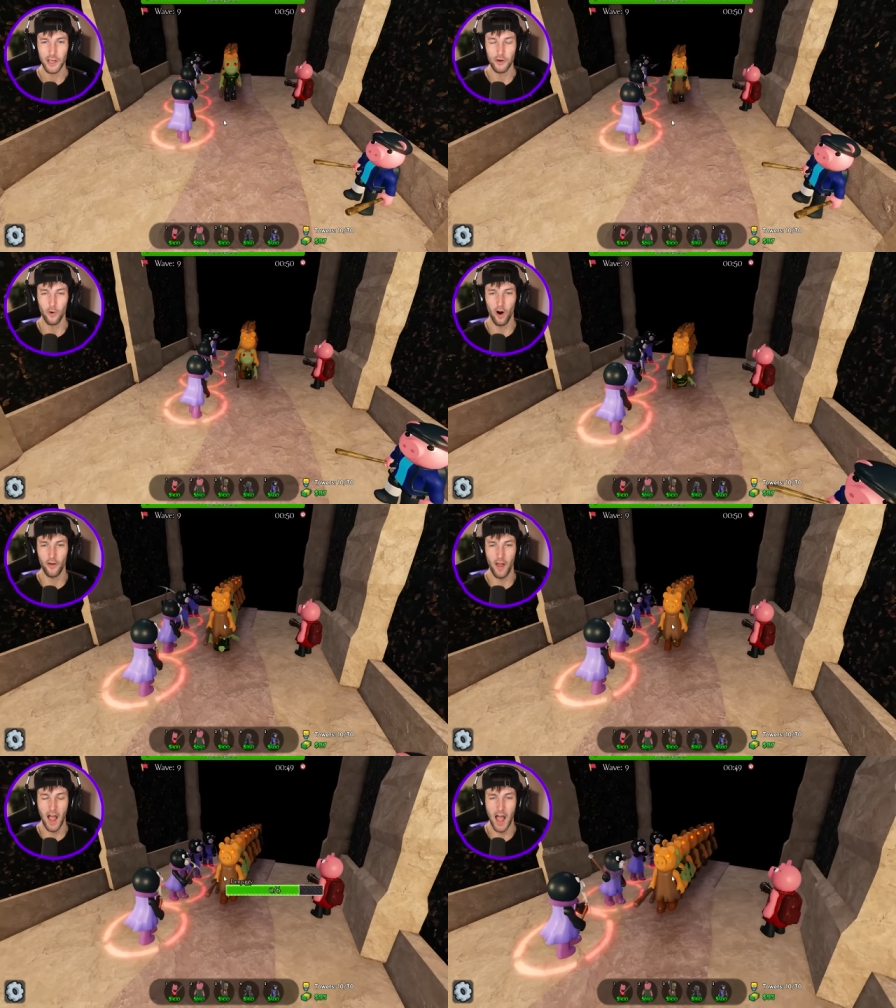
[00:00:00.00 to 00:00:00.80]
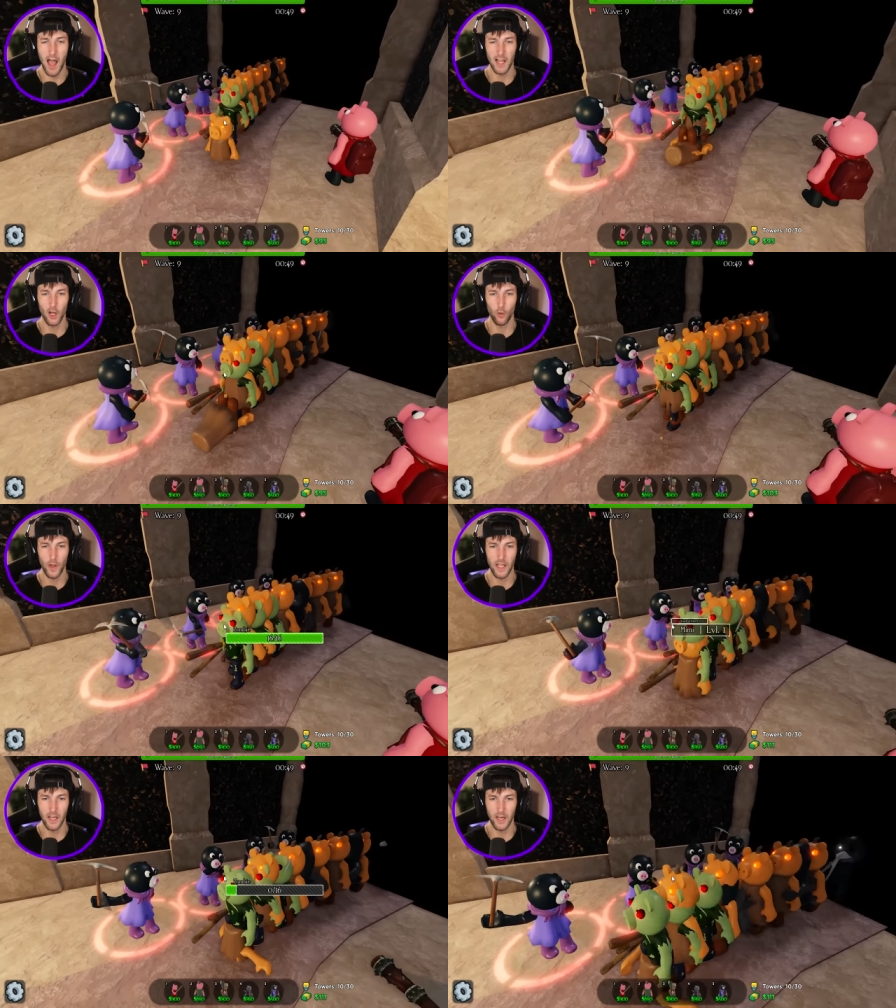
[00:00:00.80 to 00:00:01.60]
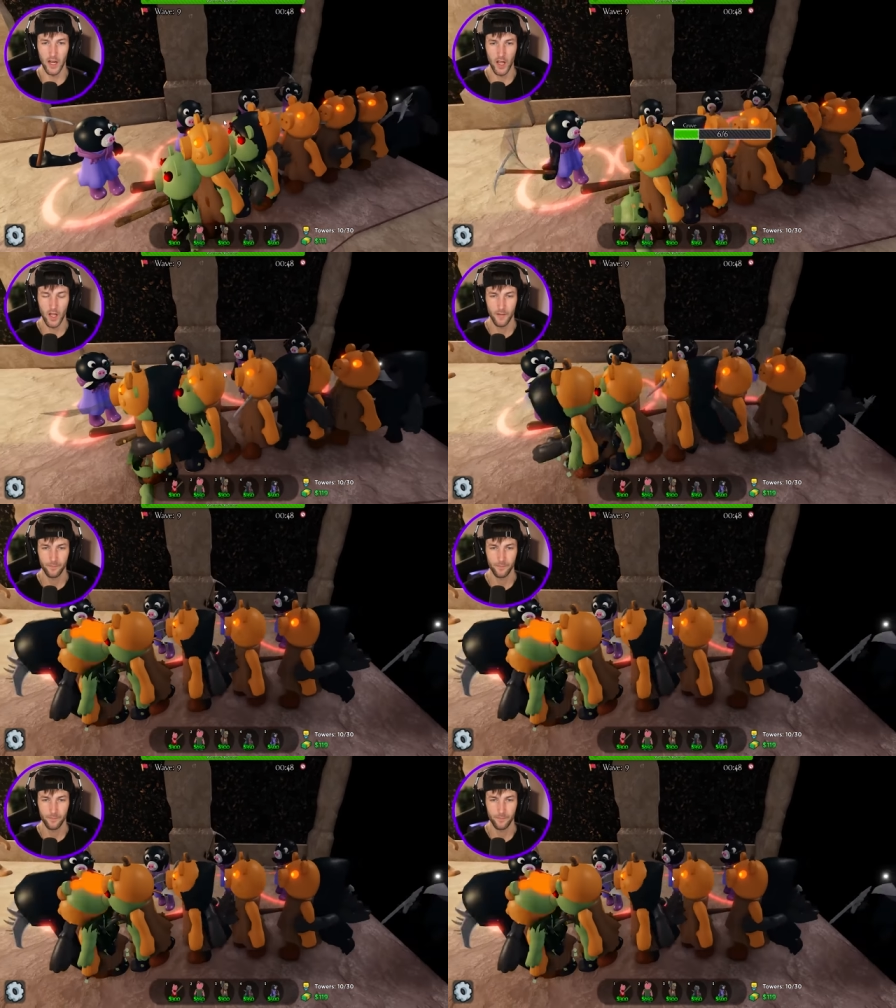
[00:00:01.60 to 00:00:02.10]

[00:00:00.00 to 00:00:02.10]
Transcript: You are the Halloween